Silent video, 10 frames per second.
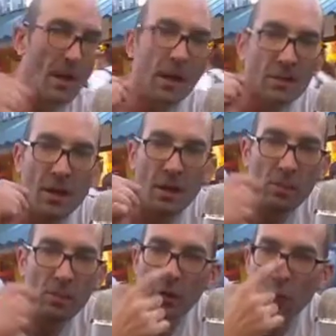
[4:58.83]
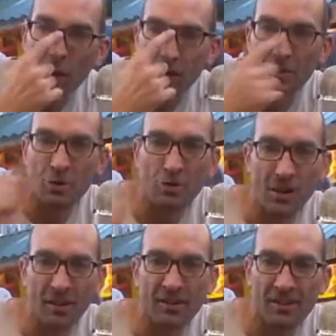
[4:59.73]
A couple quick
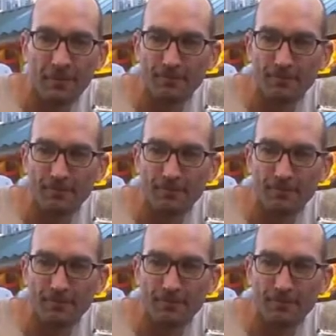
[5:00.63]
tricks.